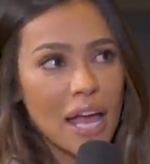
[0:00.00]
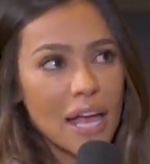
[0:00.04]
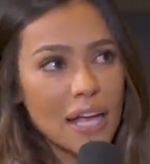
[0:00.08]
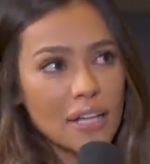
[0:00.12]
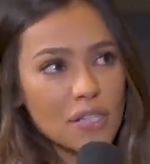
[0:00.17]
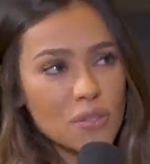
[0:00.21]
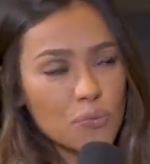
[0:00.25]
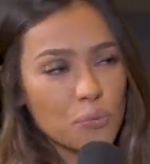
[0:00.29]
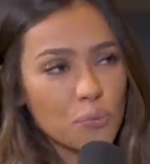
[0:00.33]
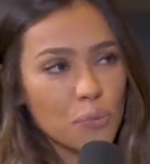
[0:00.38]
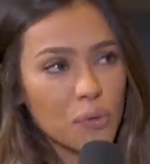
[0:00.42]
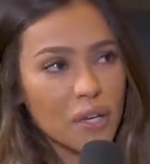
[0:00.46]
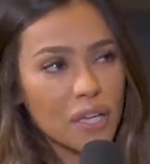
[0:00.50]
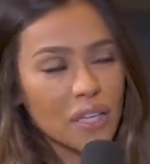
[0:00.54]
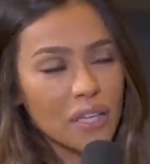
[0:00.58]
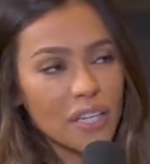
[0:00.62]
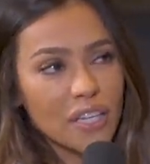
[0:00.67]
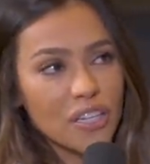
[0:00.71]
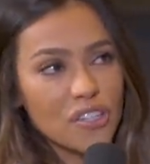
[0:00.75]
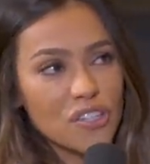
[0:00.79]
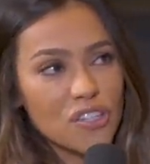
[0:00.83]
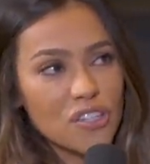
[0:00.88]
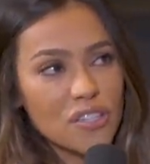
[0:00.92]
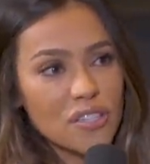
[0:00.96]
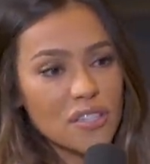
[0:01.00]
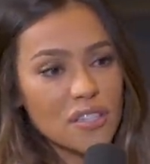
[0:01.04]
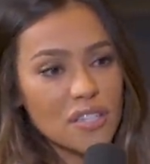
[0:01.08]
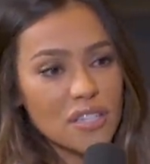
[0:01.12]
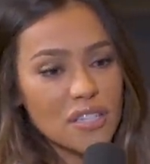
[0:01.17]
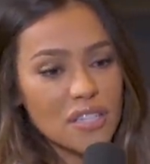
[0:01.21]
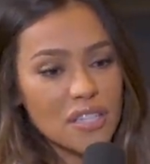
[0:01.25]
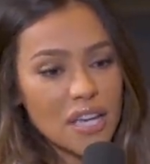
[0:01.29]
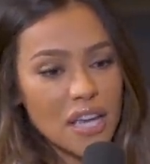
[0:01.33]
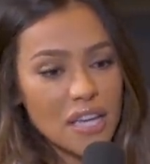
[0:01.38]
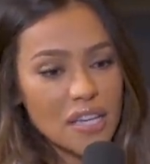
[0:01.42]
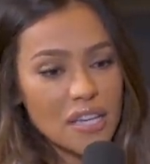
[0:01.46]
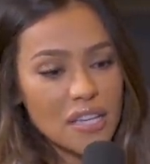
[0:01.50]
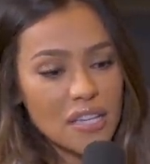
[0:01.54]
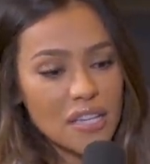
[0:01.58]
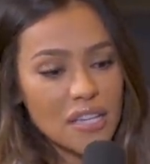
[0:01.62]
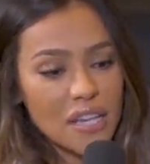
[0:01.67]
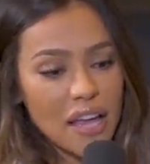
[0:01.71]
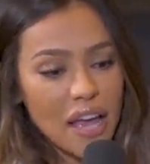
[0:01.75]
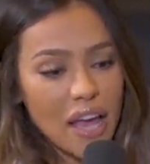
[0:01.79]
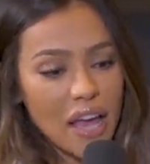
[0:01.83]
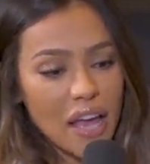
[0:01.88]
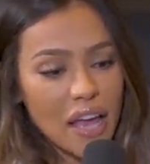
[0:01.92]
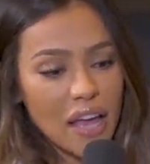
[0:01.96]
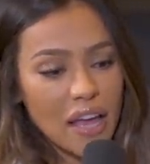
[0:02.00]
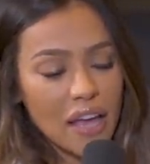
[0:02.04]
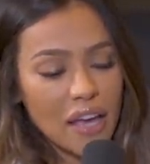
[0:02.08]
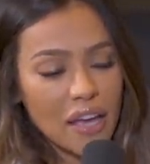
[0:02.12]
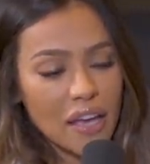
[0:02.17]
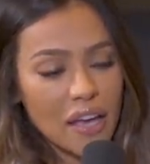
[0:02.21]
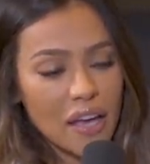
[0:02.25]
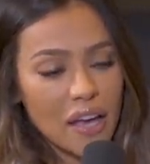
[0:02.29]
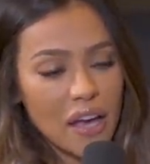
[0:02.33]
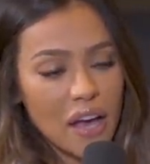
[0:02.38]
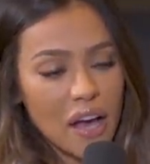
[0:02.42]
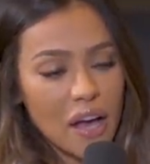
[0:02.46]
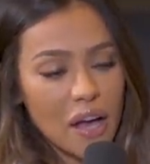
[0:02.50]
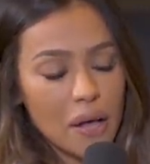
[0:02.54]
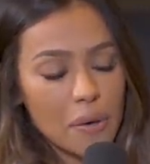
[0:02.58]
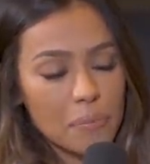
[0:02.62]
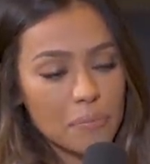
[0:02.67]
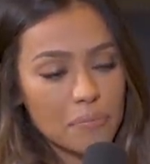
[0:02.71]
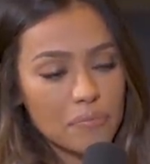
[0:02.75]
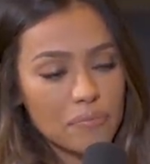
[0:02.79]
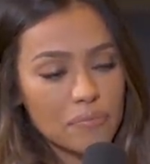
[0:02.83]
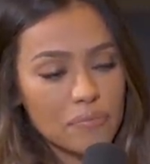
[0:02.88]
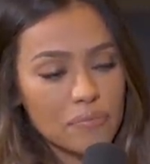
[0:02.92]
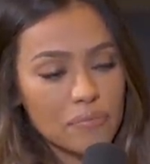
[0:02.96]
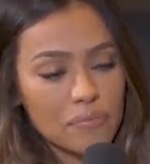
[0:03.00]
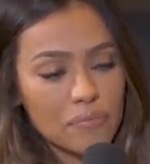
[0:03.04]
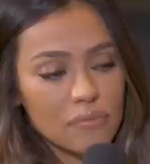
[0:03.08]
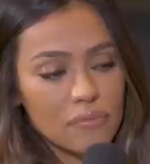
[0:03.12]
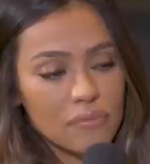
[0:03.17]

It's really just the day-to-day um,